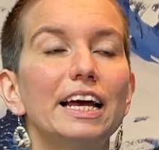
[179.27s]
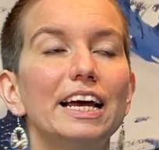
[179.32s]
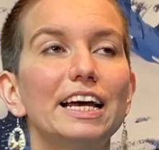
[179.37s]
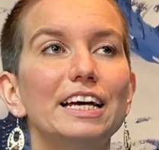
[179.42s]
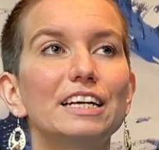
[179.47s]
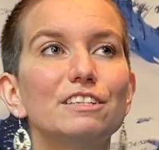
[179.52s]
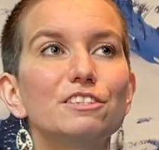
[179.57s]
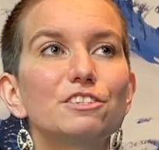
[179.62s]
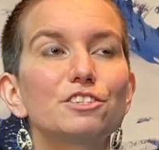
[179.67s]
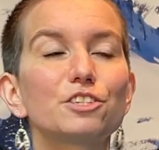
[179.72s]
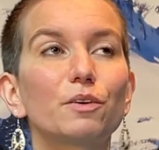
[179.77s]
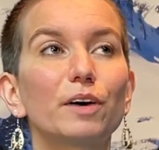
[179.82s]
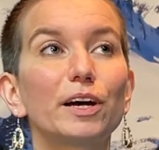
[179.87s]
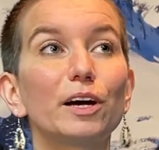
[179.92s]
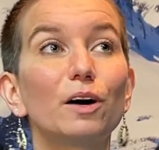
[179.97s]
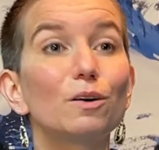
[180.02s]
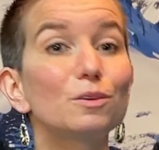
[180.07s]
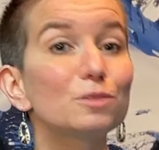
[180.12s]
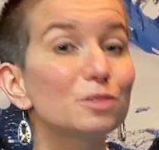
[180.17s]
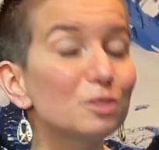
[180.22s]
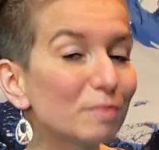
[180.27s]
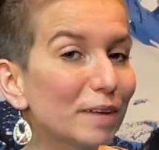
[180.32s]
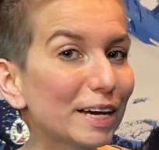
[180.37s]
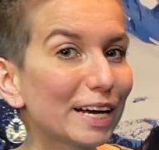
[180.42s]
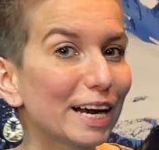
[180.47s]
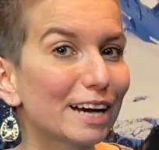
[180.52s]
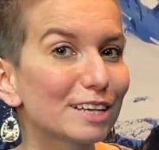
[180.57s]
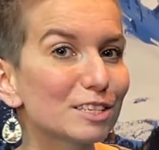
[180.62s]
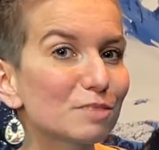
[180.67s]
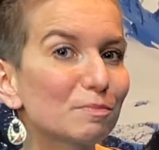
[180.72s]
And so I also might
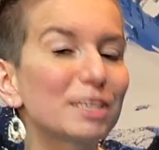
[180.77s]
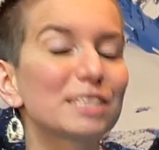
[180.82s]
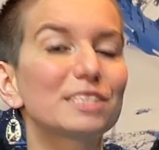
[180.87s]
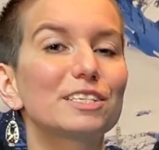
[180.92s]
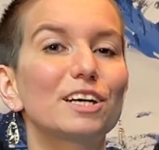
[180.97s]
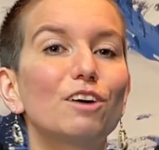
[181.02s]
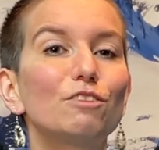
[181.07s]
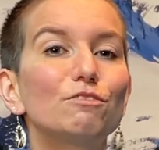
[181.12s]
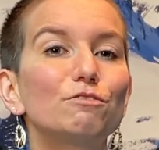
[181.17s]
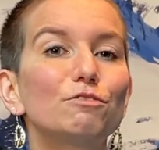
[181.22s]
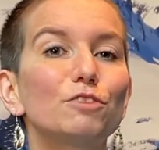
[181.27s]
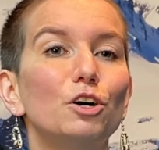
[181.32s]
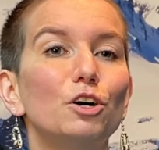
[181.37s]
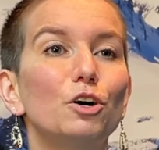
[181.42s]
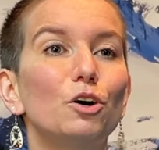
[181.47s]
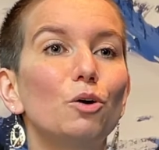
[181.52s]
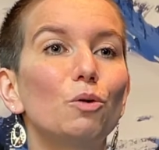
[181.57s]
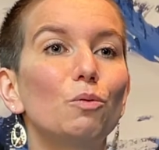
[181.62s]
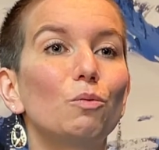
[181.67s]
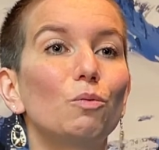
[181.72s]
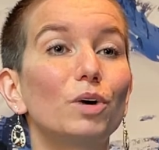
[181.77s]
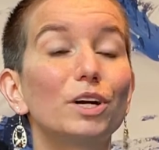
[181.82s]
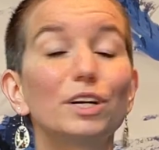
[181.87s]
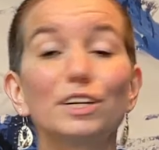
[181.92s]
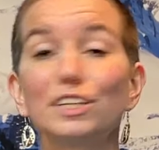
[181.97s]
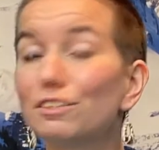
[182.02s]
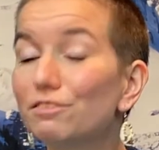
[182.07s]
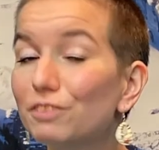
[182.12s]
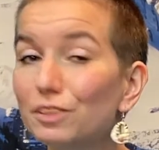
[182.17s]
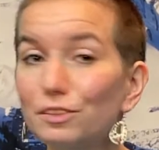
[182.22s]
ask myself, what are
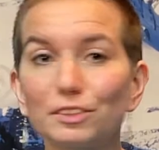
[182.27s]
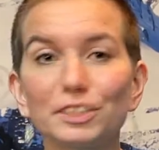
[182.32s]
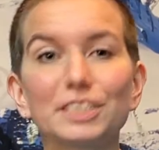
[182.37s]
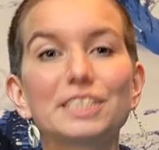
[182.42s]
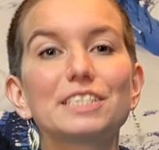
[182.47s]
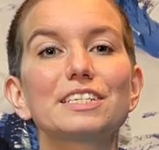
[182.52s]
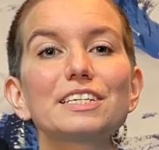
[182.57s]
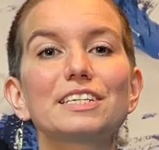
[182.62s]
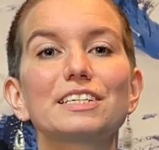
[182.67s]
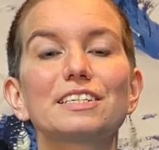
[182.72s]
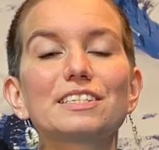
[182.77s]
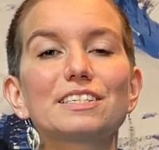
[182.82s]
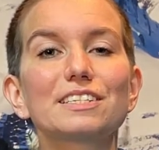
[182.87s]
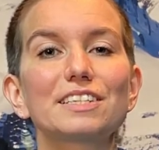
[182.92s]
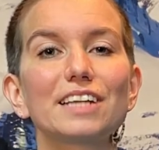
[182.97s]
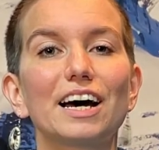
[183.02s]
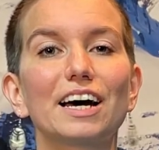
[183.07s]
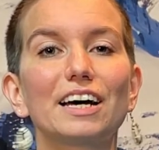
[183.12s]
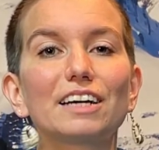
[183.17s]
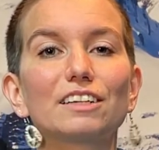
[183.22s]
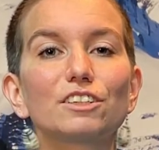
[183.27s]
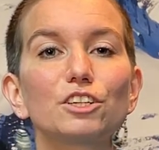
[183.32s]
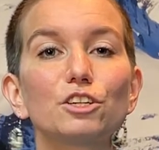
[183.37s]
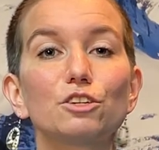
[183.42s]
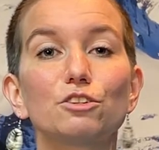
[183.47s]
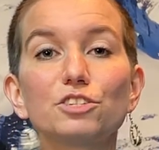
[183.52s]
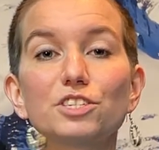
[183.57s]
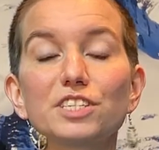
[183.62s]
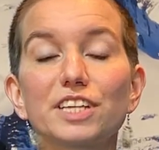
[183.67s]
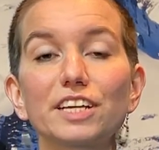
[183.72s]
different reasons that
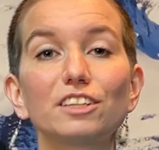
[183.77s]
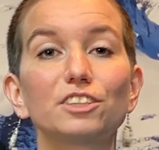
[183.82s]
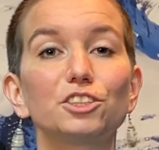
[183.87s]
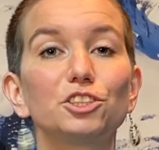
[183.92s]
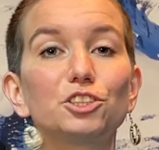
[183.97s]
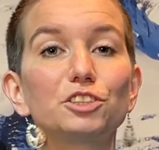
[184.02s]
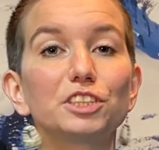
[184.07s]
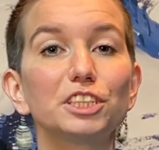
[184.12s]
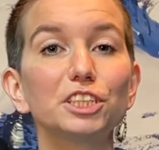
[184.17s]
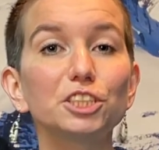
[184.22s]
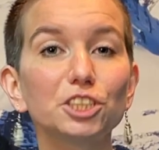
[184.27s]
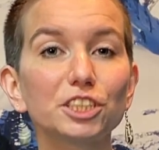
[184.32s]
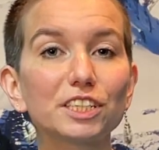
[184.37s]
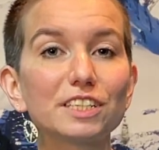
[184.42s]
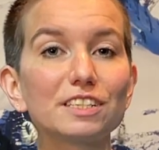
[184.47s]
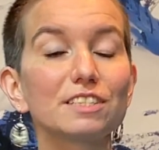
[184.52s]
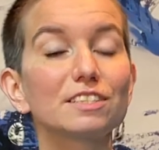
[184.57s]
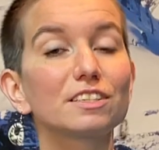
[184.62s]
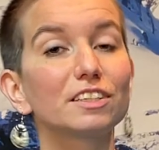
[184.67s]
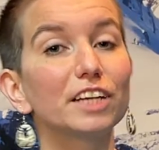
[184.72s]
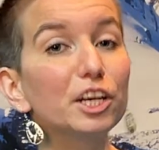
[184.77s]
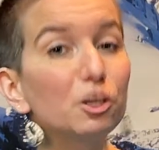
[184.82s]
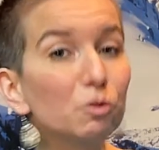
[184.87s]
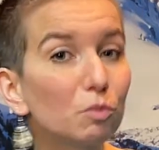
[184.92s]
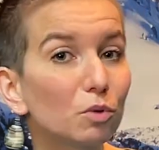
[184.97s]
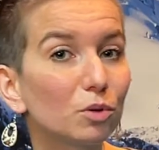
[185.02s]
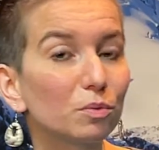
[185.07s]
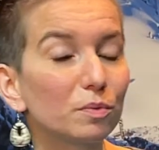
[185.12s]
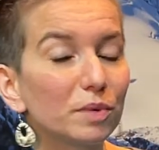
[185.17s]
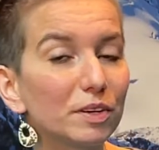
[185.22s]
Coast Salish traditions like
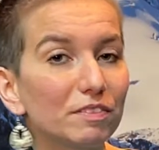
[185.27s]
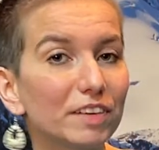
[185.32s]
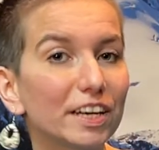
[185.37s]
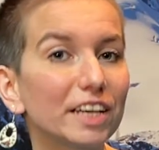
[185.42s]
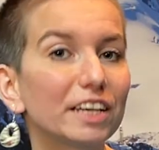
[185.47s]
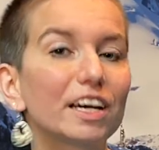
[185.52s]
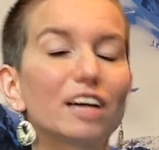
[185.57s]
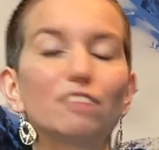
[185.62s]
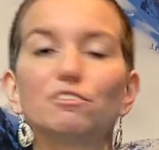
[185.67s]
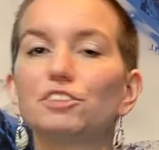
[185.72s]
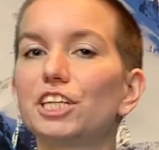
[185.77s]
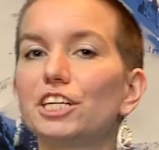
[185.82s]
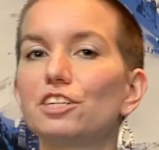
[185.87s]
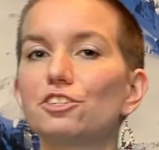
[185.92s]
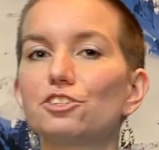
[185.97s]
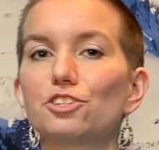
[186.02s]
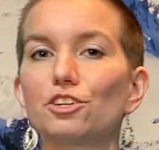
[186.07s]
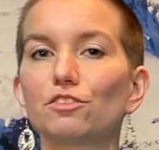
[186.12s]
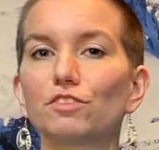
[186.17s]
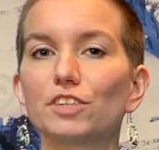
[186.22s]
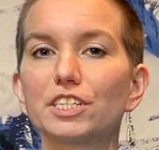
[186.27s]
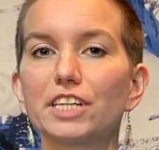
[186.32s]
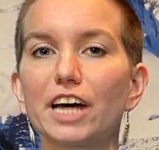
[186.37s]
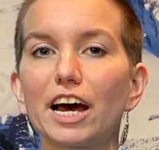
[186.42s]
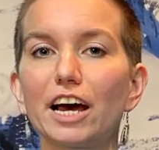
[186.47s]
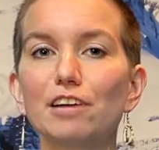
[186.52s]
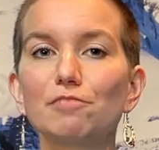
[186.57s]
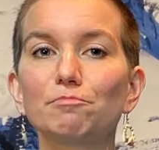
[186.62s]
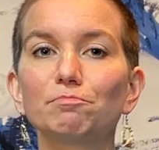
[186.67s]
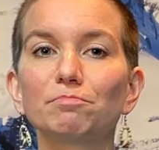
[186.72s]
wool weaving have changed over
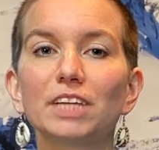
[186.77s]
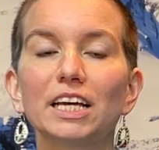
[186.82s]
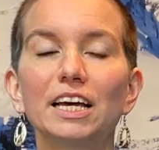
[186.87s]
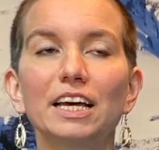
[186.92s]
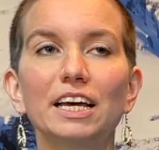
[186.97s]
time?